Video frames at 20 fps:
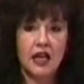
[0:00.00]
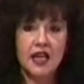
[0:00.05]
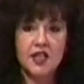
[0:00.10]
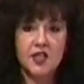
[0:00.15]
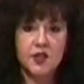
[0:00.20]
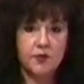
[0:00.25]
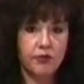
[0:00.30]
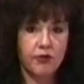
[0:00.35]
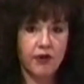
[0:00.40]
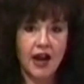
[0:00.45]

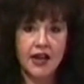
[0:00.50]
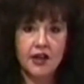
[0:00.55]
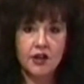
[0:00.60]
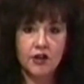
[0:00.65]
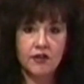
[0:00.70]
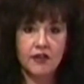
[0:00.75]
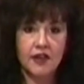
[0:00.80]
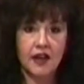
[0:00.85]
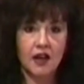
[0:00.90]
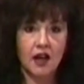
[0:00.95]
is
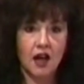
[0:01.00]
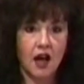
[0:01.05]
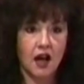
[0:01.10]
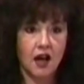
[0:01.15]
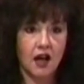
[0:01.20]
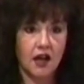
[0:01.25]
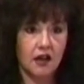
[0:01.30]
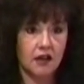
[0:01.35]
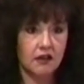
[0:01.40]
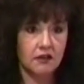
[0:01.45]
brighter than
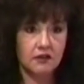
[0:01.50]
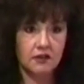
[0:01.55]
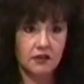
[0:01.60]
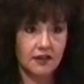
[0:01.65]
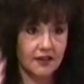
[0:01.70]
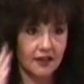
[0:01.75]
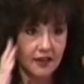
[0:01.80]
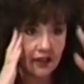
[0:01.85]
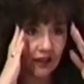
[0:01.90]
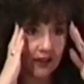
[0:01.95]

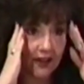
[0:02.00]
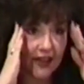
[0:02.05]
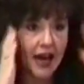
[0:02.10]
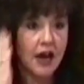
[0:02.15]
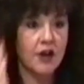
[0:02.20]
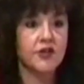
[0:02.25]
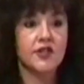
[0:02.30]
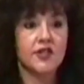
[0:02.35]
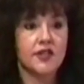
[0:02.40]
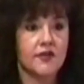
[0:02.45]

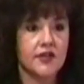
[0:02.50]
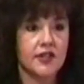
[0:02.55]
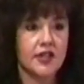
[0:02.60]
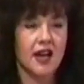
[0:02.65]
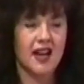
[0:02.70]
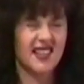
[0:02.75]
thousands of